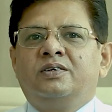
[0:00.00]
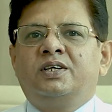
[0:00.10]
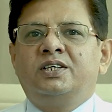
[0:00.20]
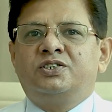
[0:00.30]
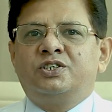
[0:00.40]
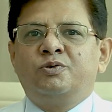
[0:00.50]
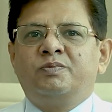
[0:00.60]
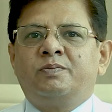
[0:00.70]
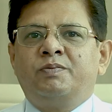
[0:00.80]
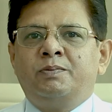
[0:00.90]
This
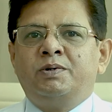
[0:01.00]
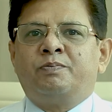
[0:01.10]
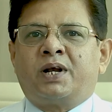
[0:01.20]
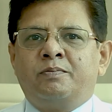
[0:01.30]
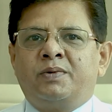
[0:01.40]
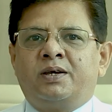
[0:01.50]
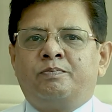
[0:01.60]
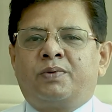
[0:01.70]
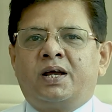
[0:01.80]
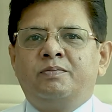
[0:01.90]
tumor may be primary.
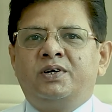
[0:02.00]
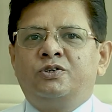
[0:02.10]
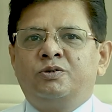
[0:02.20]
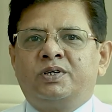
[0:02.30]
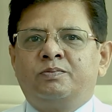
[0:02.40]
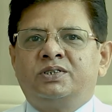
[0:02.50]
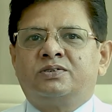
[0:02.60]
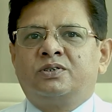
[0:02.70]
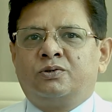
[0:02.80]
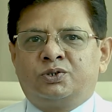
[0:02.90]
Primary tumor
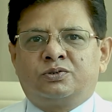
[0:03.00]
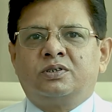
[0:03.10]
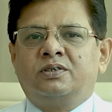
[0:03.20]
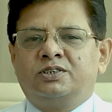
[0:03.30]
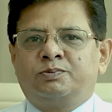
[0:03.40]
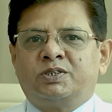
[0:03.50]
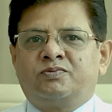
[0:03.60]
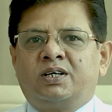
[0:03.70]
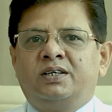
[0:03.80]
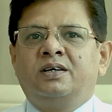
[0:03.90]
means those
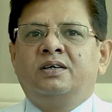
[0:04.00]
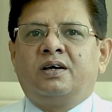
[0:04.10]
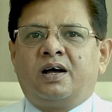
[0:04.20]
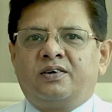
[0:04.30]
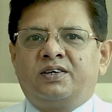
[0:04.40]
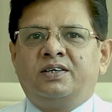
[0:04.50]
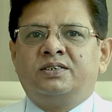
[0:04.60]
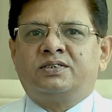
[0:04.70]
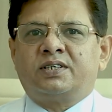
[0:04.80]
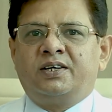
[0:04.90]
specifically occurring
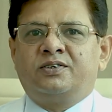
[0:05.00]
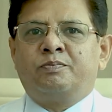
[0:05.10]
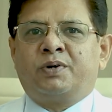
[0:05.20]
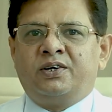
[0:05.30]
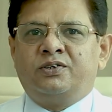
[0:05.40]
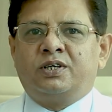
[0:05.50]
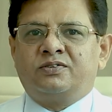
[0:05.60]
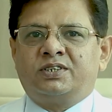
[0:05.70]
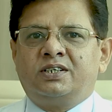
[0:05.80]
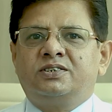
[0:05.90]
inside the brain
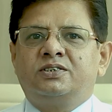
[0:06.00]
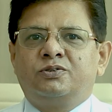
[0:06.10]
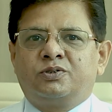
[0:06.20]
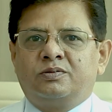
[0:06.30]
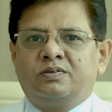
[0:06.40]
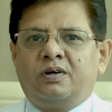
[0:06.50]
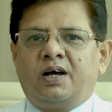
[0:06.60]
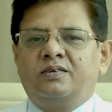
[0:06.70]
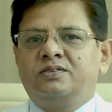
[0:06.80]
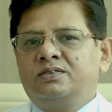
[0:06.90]
cells,
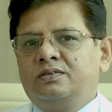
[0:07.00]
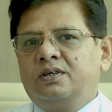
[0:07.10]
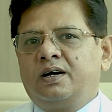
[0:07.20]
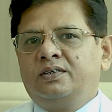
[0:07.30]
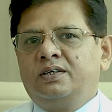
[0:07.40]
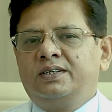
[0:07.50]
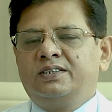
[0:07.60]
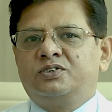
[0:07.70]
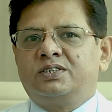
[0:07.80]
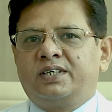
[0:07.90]
and other
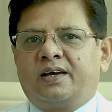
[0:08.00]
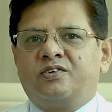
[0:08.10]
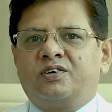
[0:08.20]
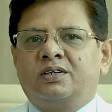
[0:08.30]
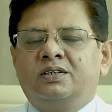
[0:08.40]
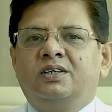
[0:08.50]
is the secondary.